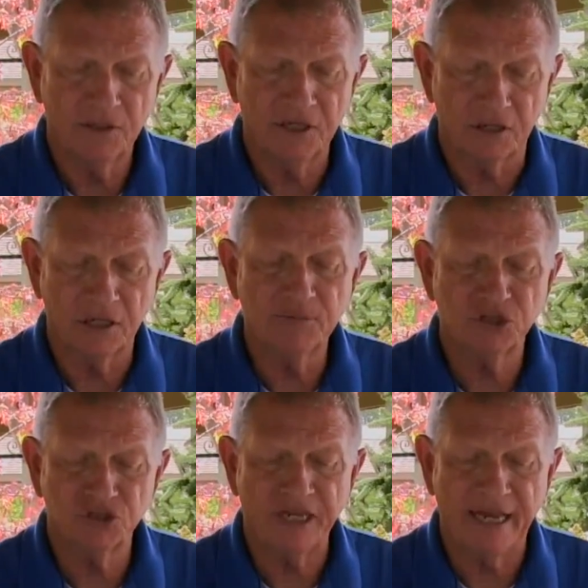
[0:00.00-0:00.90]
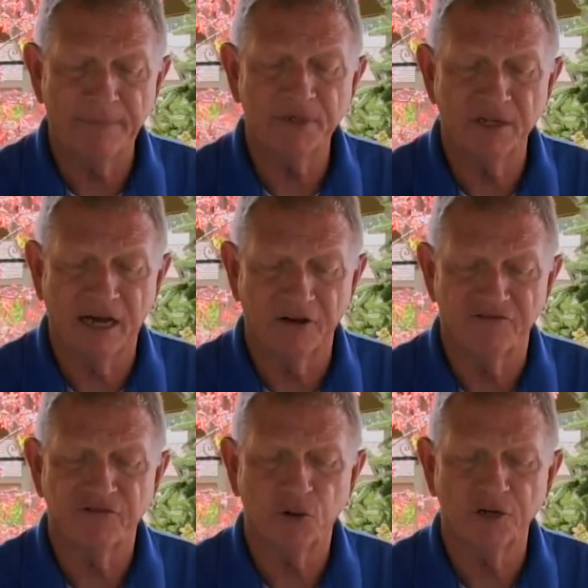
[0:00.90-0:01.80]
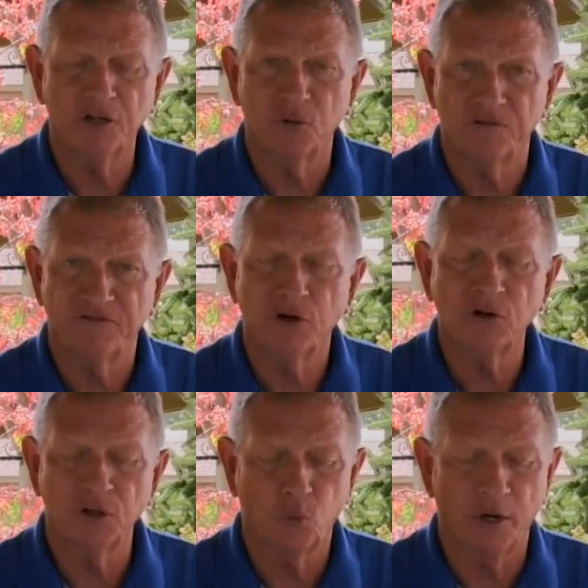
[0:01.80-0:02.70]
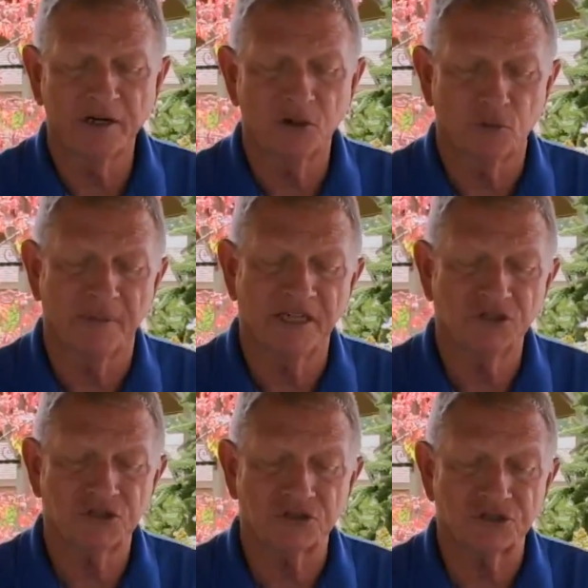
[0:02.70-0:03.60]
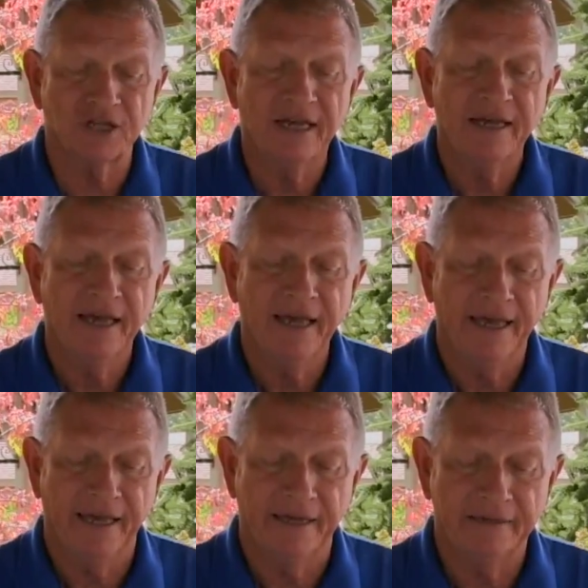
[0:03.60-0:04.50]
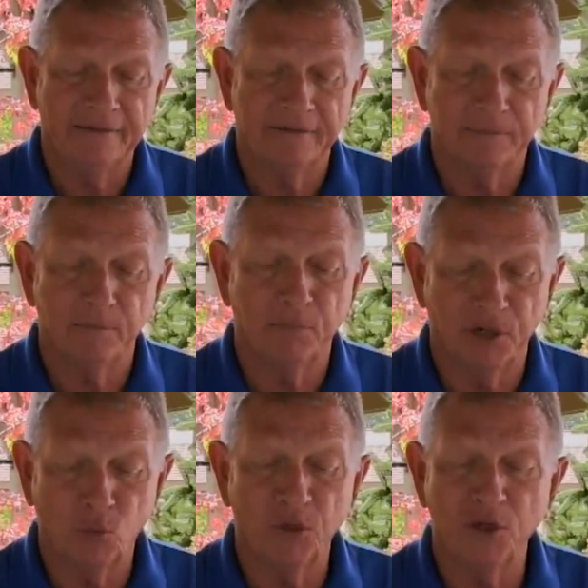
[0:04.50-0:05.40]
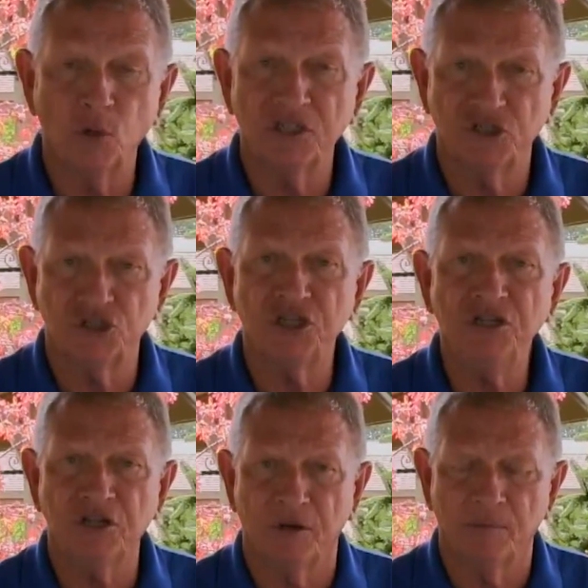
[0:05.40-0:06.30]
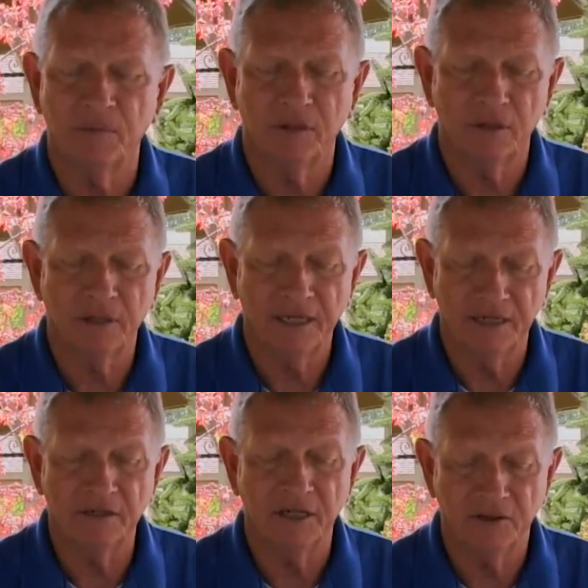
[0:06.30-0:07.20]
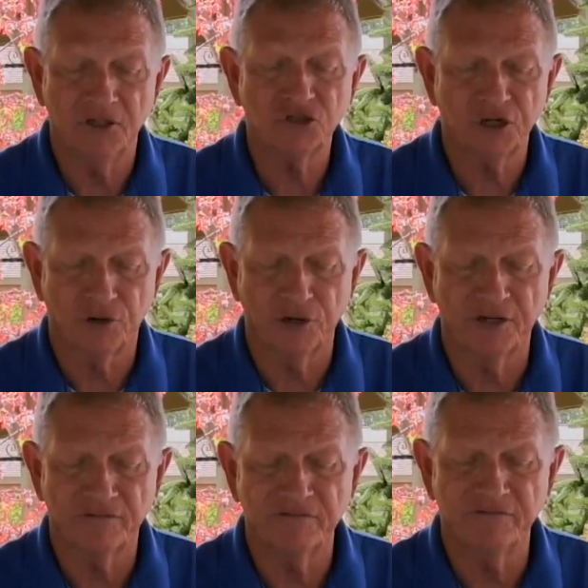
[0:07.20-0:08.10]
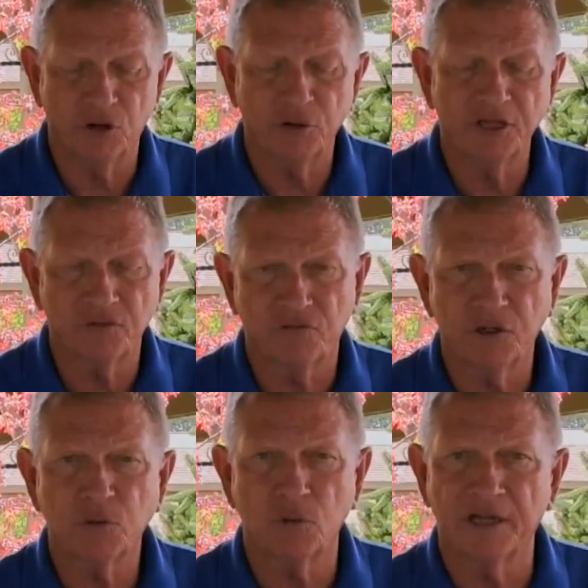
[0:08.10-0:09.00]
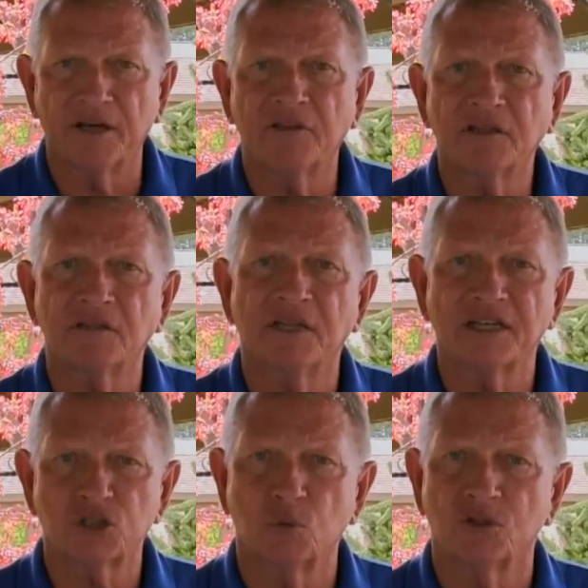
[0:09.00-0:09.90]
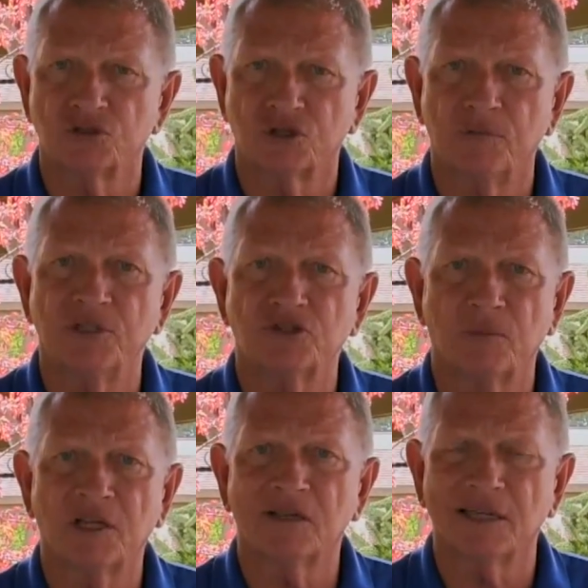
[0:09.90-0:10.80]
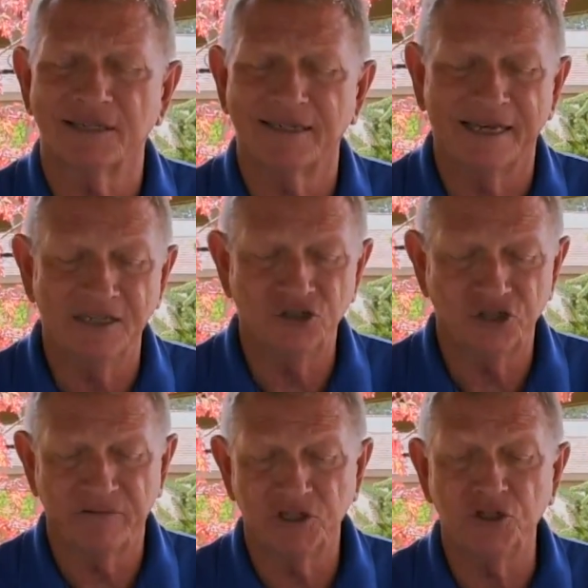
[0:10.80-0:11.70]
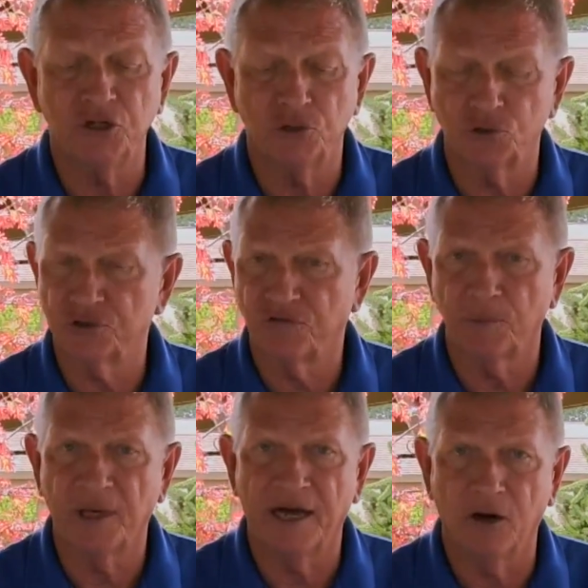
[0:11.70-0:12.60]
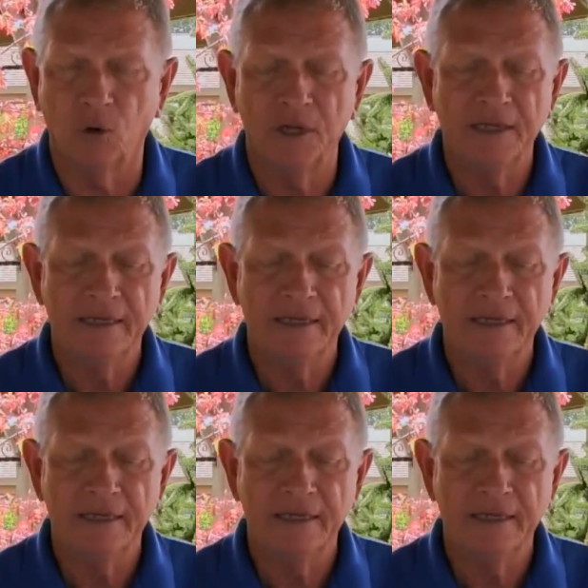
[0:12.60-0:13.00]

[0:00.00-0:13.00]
eclipses happen on a fairly regular basis, but we only see them in this area very infrequently. I think the next one is going to be something like 97 years from now.